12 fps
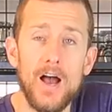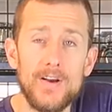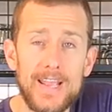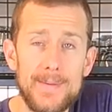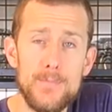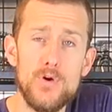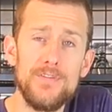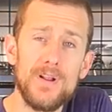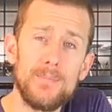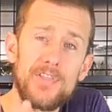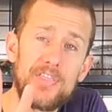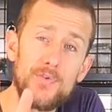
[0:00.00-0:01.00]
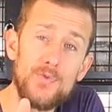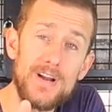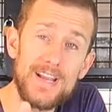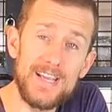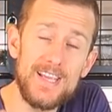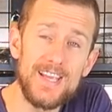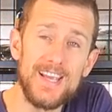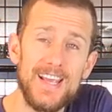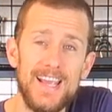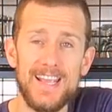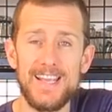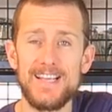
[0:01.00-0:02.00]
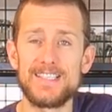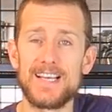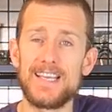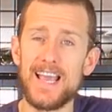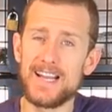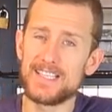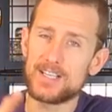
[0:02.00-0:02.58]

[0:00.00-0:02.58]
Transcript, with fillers: Okay, move number three is, again,